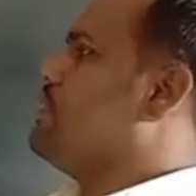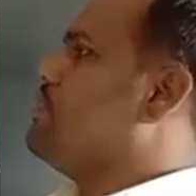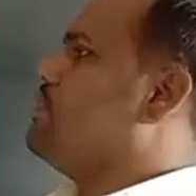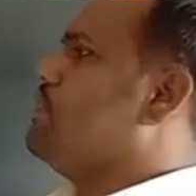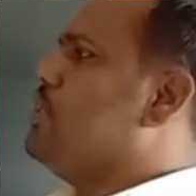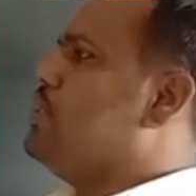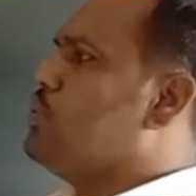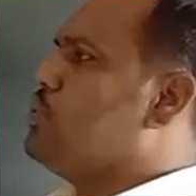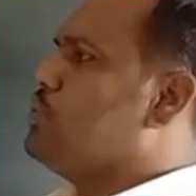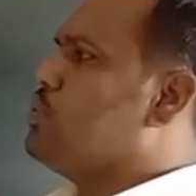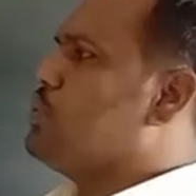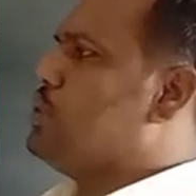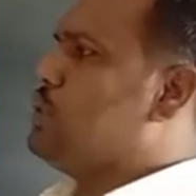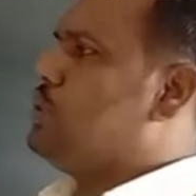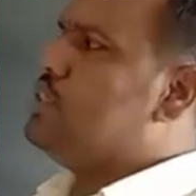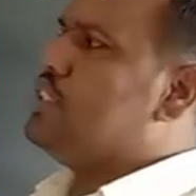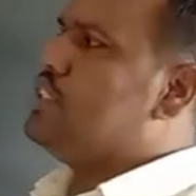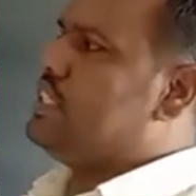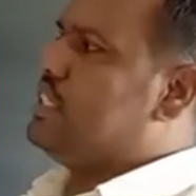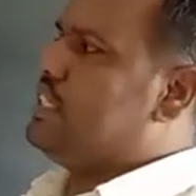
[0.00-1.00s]
to unity.
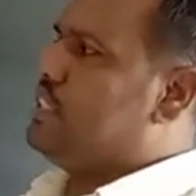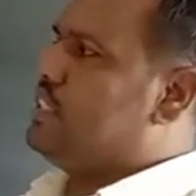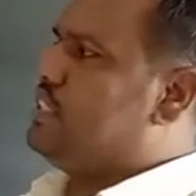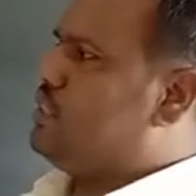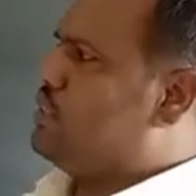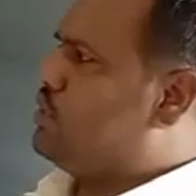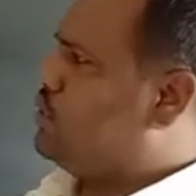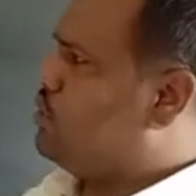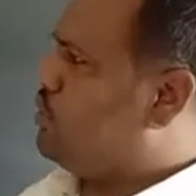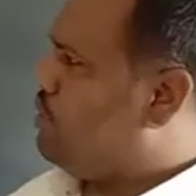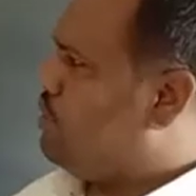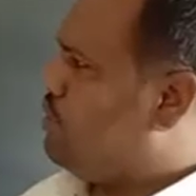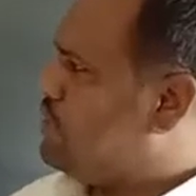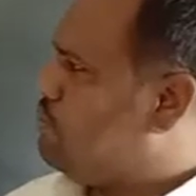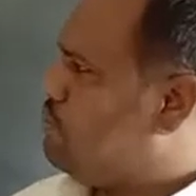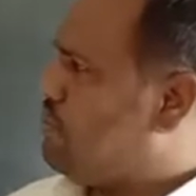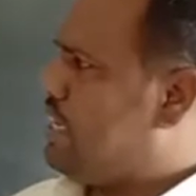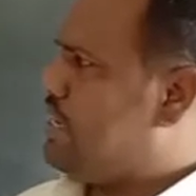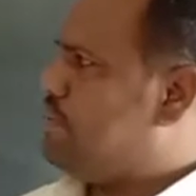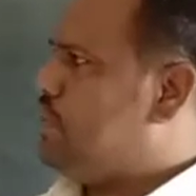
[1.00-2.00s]
So what is
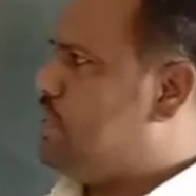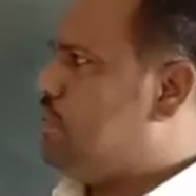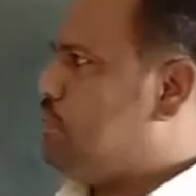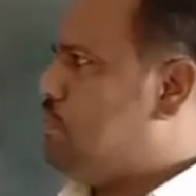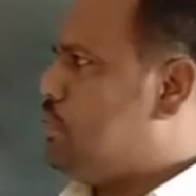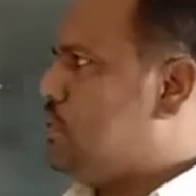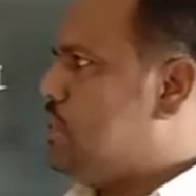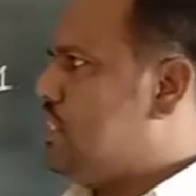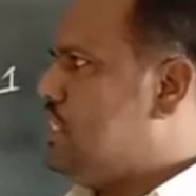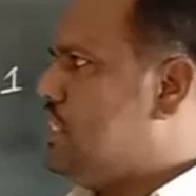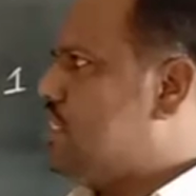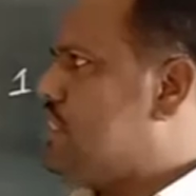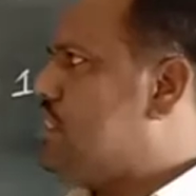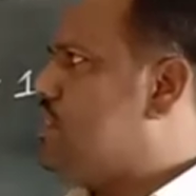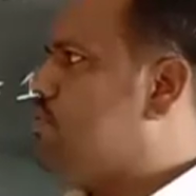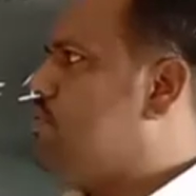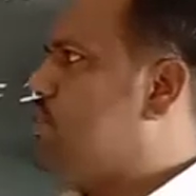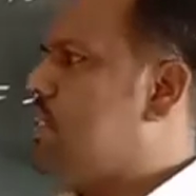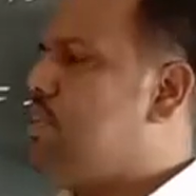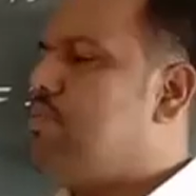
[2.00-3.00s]
primary process? One
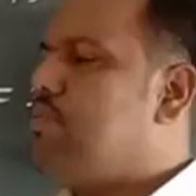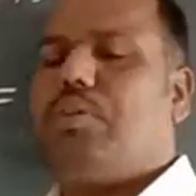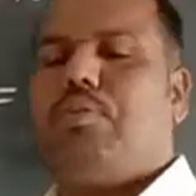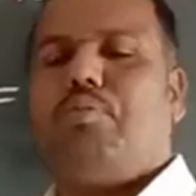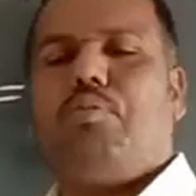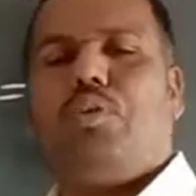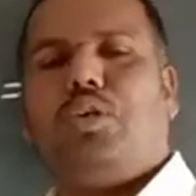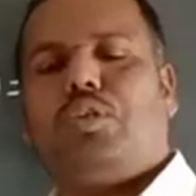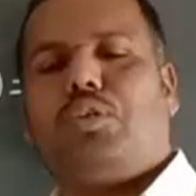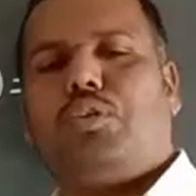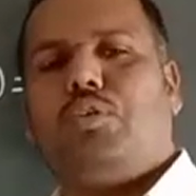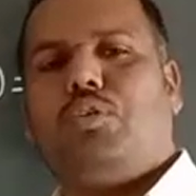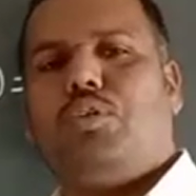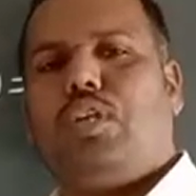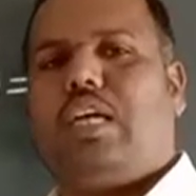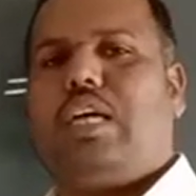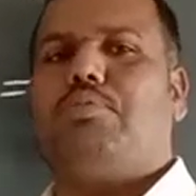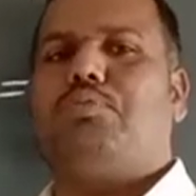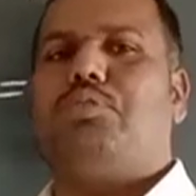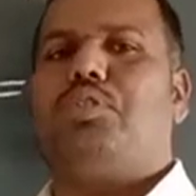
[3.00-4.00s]
of the molecule
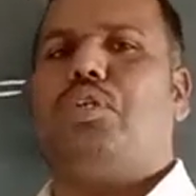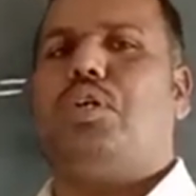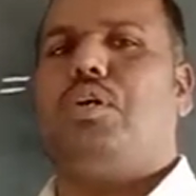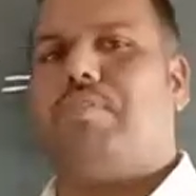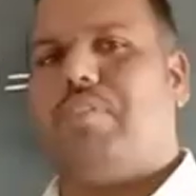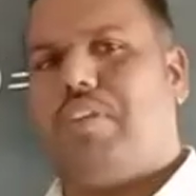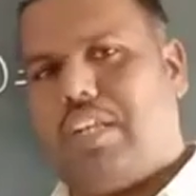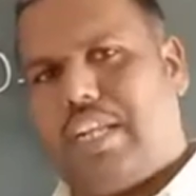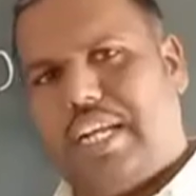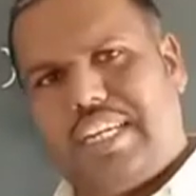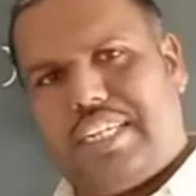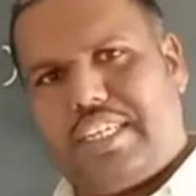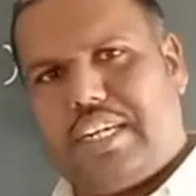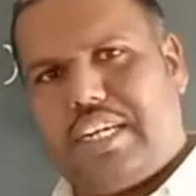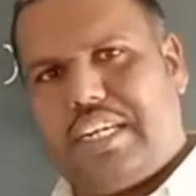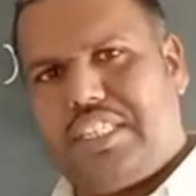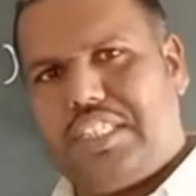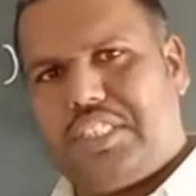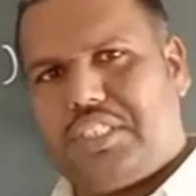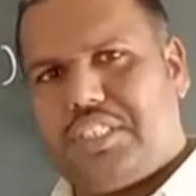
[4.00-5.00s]
absorb light
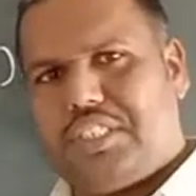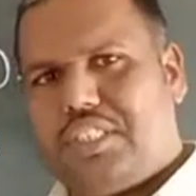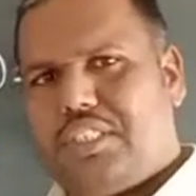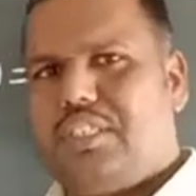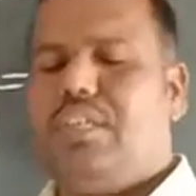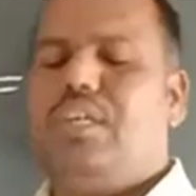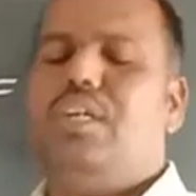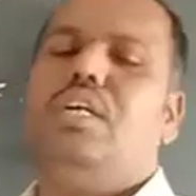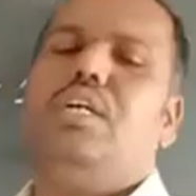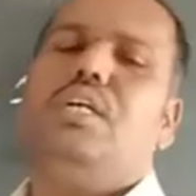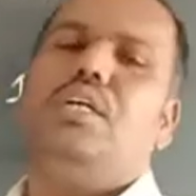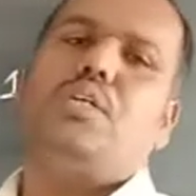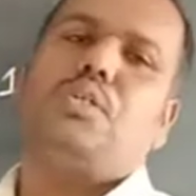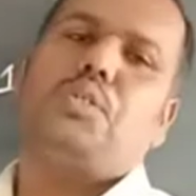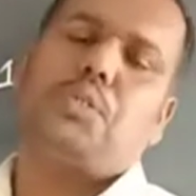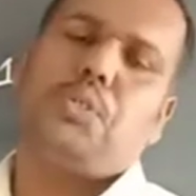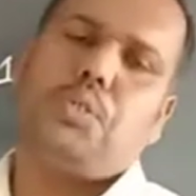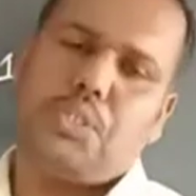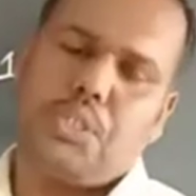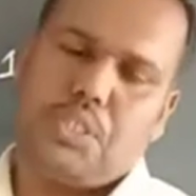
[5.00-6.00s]
radiation, goes
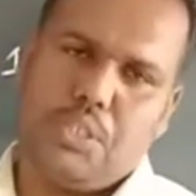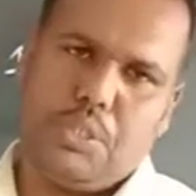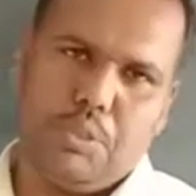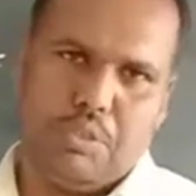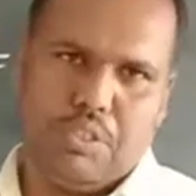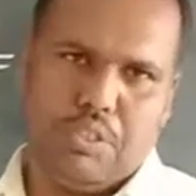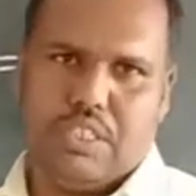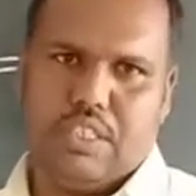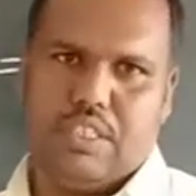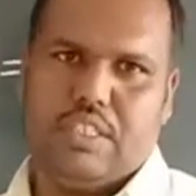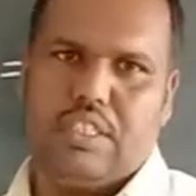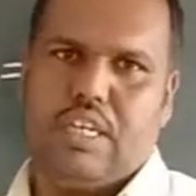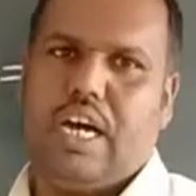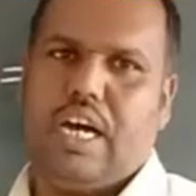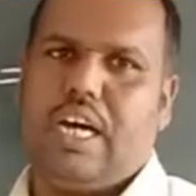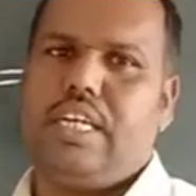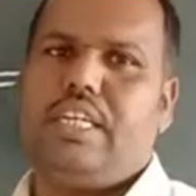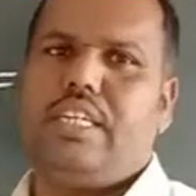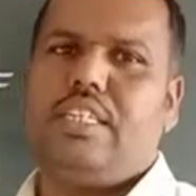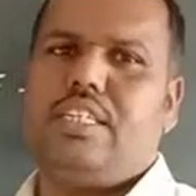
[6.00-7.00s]
into the higher
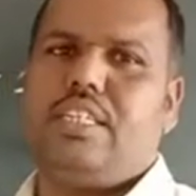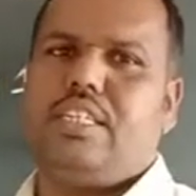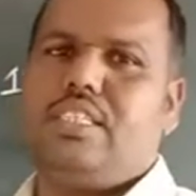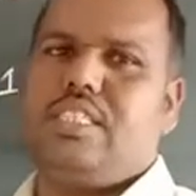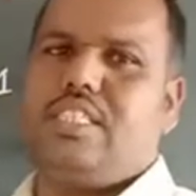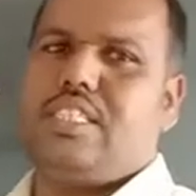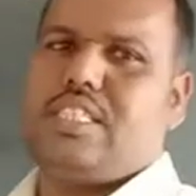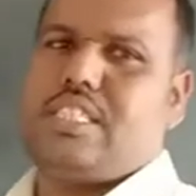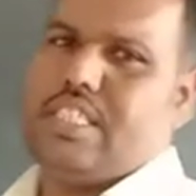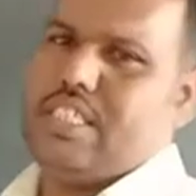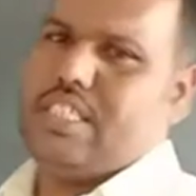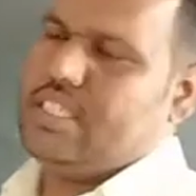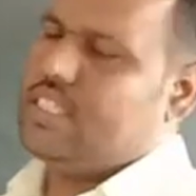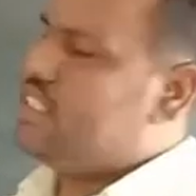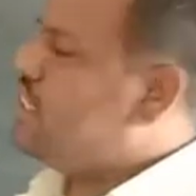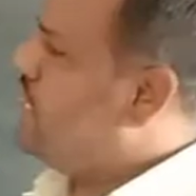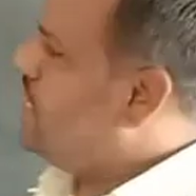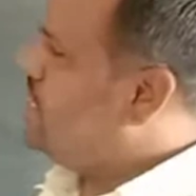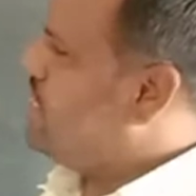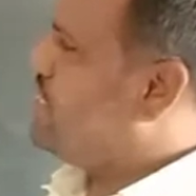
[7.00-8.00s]
energy state, that is
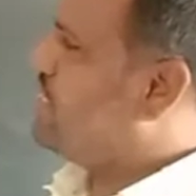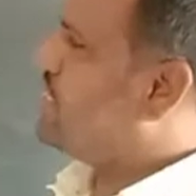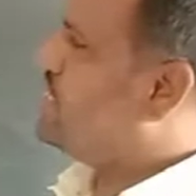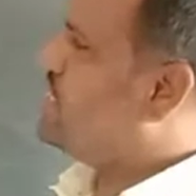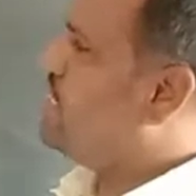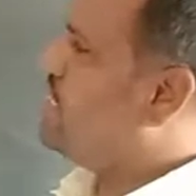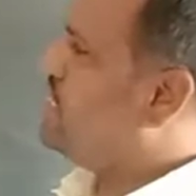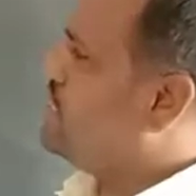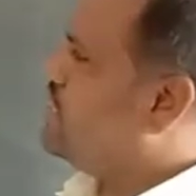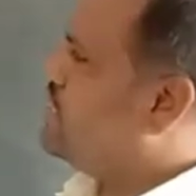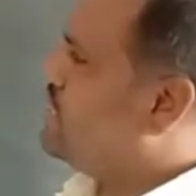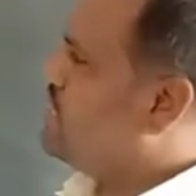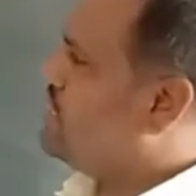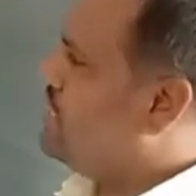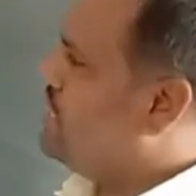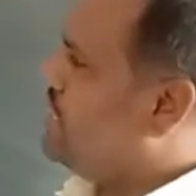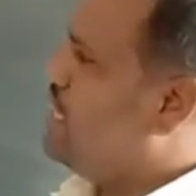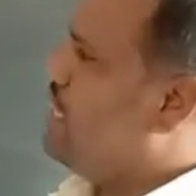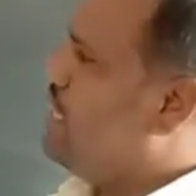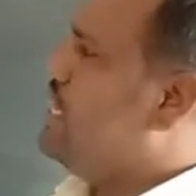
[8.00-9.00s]
excited state,
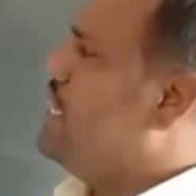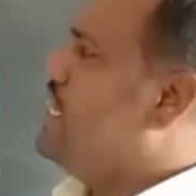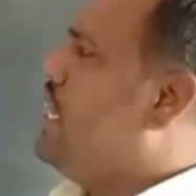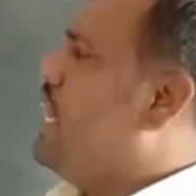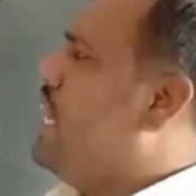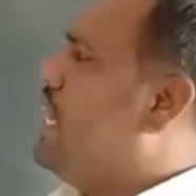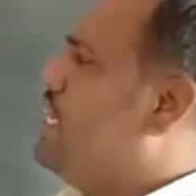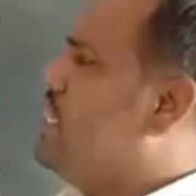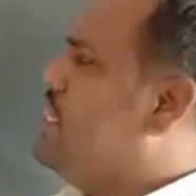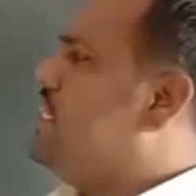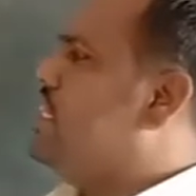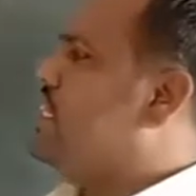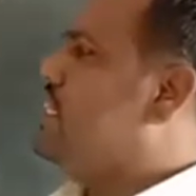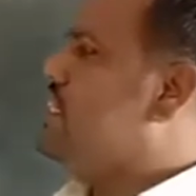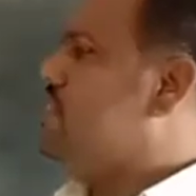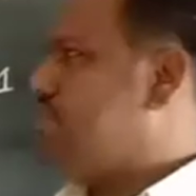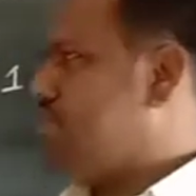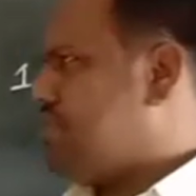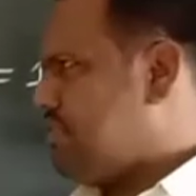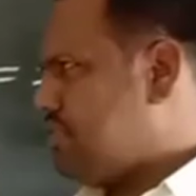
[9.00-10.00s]
and then
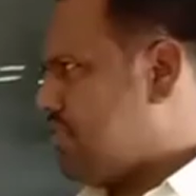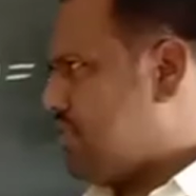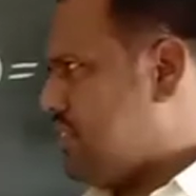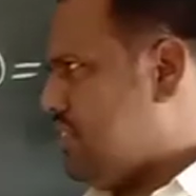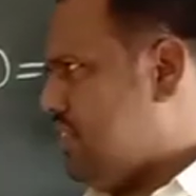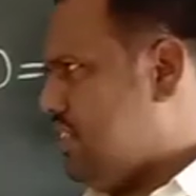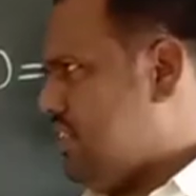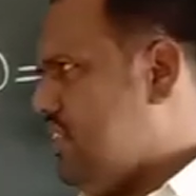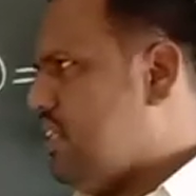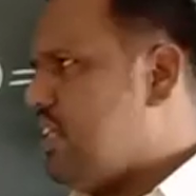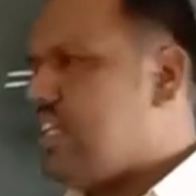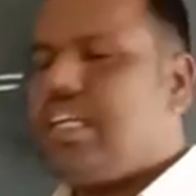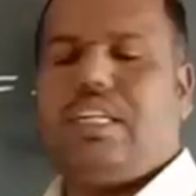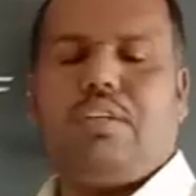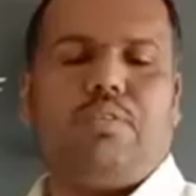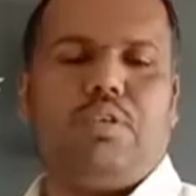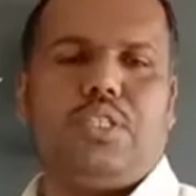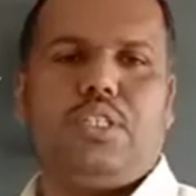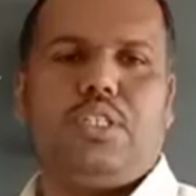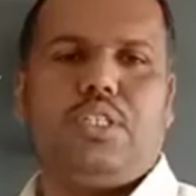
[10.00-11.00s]
convert
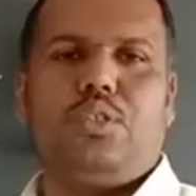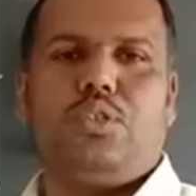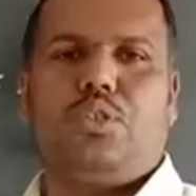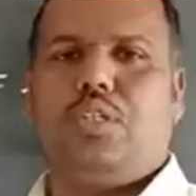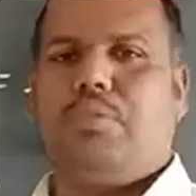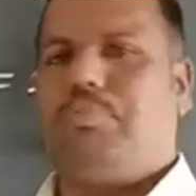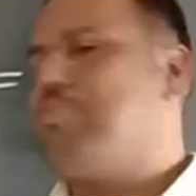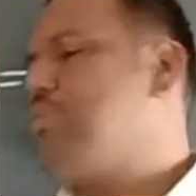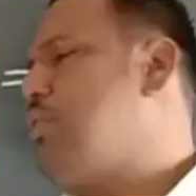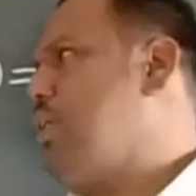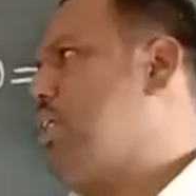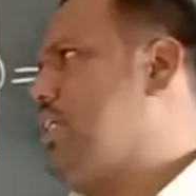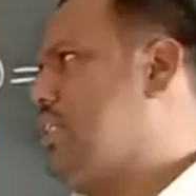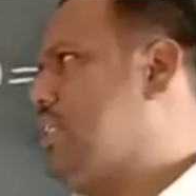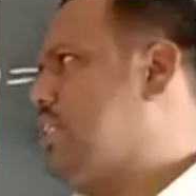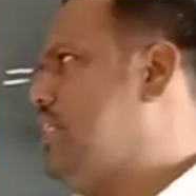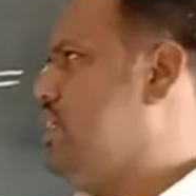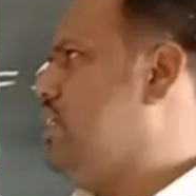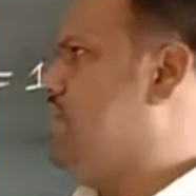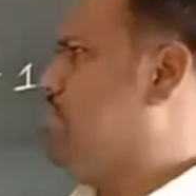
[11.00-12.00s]
into the product.
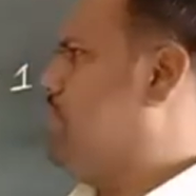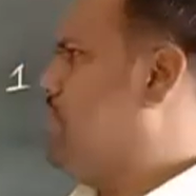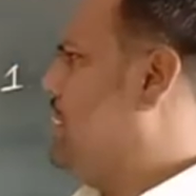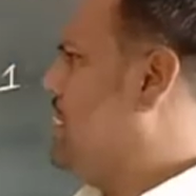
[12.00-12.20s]
But